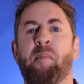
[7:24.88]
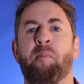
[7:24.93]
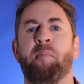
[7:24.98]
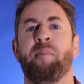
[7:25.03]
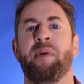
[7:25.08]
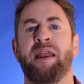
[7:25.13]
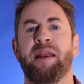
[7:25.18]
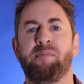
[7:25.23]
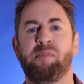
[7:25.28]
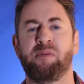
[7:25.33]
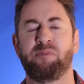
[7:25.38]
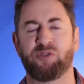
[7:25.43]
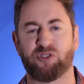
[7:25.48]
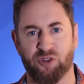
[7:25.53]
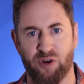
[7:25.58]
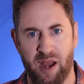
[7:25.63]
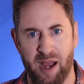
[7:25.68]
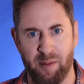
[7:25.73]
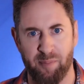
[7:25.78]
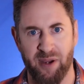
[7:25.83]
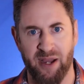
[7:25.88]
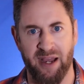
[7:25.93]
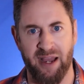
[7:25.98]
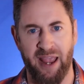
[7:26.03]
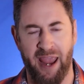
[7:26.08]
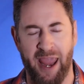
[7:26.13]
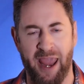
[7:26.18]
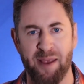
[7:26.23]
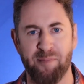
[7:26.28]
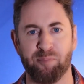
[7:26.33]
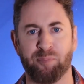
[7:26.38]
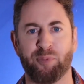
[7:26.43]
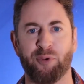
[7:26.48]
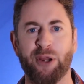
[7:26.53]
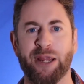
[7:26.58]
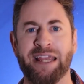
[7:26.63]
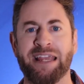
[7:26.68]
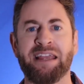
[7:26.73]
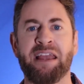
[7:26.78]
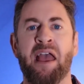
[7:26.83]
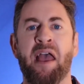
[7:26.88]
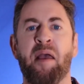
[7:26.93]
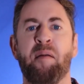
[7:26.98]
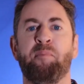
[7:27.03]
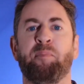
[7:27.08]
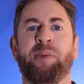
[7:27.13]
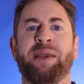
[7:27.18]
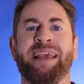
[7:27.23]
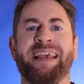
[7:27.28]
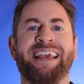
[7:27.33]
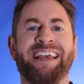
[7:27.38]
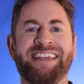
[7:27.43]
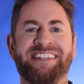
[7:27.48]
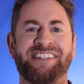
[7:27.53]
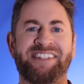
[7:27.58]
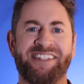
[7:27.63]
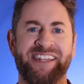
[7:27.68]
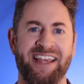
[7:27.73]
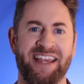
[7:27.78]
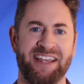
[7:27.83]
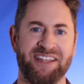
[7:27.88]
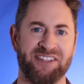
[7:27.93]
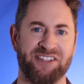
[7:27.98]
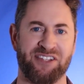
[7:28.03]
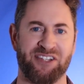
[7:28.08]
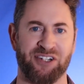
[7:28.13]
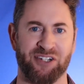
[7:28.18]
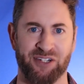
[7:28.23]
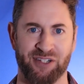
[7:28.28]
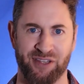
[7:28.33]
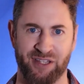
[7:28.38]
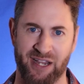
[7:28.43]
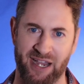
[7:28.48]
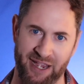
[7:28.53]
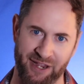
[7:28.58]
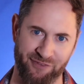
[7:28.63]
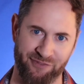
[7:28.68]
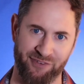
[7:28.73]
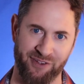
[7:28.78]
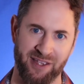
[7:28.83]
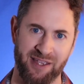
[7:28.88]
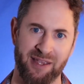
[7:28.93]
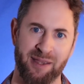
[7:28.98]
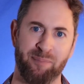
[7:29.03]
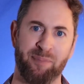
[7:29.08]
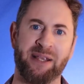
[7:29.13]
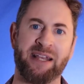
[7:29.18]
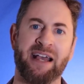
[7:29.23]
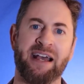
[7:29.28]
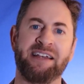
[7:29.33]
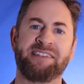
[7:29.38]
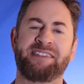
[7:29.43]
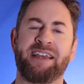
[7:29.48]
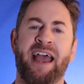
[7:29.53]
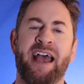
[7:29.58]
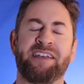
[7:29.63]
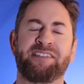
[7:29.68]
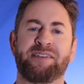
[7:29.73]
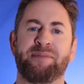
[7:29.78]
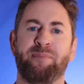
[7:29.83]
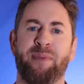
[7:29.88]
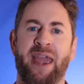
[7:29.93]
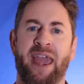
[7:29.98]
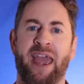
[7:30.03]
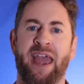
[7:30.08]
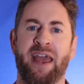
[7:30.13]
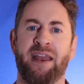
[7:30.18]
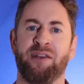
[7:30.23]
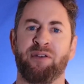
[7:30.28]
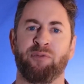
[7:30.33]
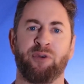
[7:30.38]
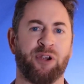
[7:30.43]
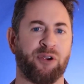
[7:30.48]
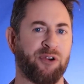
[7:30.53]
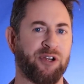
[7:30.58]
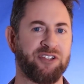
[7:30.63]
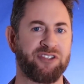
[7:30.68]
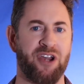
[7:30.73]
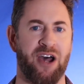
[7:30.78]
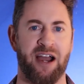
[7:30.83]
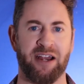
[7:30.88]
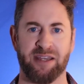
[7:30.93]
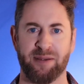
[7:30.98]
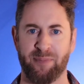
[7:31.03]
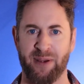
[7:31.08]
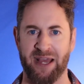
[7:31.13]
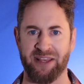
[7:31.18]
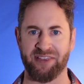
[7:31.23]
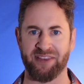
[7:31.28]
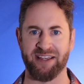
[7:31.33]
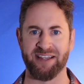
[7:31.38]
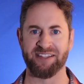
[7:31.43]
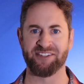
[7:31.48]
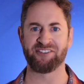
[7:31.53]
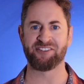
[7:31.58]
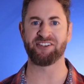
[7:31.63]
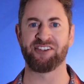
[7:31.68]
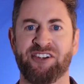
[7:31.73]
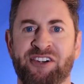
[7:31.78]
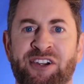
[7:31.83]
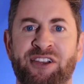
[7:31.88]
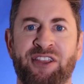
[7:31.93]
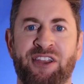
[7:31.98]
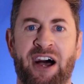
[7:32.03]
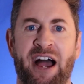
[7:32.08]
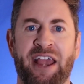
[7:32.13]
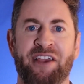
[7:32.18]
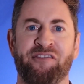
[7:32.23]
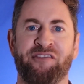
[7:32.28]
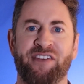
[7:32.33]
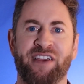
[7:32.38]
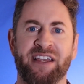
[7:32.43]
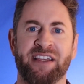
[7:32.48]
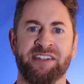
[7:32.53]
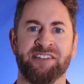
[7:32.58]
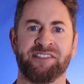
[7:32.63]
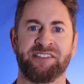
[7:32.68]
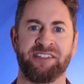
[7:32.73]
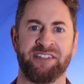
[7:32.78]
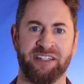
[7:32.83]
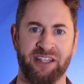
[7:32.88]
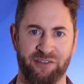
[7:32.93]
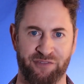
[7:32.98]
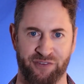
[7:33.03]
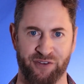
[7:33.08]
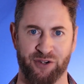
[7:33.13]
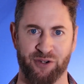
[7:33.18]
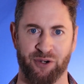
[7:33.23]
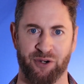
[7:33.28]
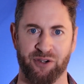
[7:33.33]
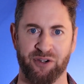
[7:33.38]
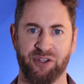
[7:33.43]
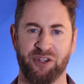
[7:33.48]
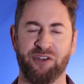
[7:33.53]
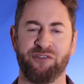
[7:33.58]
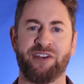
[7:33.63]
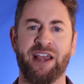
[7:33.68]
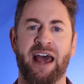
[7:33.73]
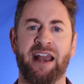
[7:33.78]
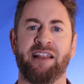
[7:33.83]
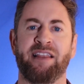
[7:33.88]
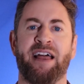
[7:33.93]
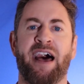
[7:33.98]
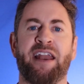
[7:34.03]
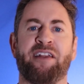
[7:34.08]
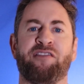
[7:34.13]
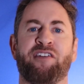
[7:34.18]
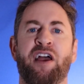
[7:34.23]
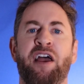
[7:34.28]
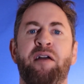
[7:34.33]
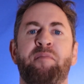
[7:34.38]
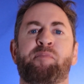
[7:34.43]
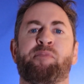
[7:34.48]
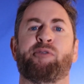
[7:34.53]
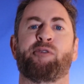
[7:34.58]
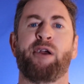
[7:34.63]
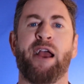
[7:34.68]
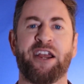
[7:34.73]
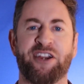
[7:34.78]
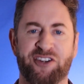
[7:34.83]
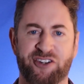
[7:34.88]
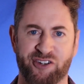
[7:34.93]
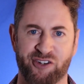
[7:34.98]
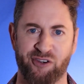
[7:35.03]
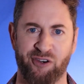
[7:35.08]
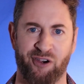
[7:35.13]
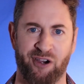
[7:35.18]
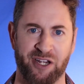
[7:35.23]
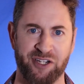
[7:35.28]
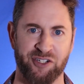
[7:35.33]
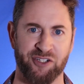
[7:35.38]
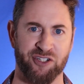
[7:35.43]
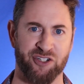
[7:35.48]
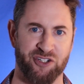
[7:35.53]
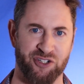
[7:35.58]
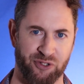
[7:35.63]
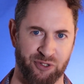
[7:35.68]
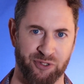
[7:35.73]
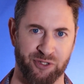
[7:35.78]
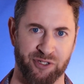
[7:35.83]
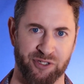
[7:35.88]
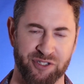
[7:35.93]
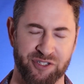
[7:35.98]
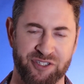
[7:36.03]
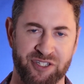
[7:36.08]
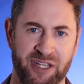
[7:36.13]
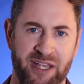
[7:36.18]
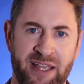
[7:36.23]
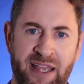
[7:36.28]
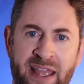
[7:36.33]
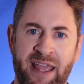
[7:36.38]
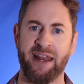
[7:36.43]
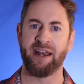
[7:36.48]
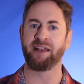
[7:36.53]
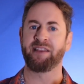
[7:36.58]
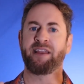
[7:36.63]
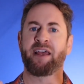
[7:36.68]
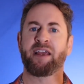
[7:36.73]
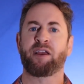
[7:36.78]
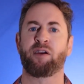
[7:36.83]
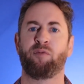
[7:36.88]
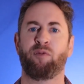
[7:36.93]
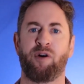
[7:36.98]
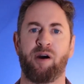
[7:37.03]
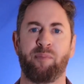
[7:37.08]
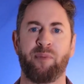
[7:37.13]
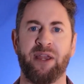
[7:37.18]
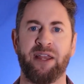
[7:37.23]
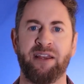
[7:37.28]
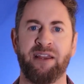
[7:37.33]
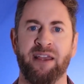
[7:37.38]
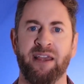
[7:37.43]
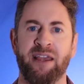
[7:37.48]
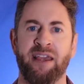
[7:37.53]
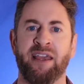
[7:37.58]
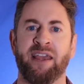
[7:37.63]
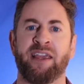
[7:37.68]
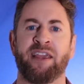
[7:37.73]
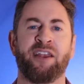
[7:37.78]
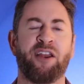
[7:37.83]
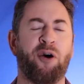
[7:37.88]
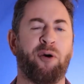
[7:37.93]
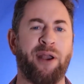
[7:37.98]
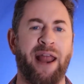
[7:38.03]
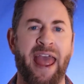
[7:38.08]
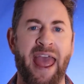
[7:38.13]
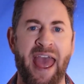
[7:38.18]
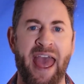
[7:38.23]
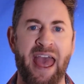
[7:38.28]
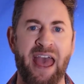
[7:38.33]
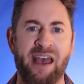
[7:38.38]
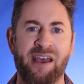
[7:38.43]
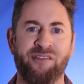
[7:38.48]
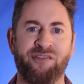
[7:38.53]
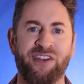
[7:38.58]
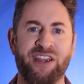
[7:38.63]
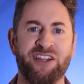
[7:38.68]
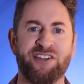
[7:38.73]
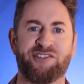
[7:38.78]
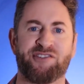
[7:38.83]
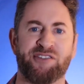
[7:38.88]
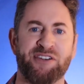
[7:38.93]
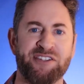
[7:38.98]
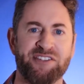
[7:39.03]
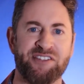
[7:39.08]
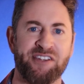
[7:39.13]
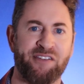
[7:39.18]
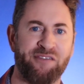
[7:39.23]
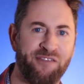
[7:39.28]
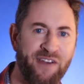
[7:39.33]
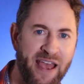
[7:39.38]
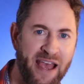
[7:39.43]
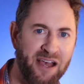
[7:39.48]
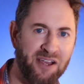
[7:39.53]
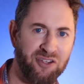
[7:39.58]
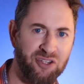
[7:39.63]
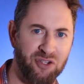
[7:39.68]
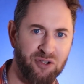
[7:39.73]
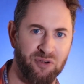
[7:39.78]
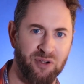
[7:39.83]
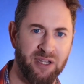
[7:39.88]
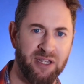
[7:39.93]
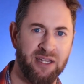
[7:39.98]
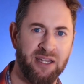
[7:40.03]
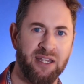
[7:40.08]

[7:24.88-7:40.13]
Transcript: minimum drama and bring peace into your life. Because as a man, we already talked about this, your life is difficult. You've got a lot of pressure on your shoulders. And unlike a woman, you don't have intrinsic value.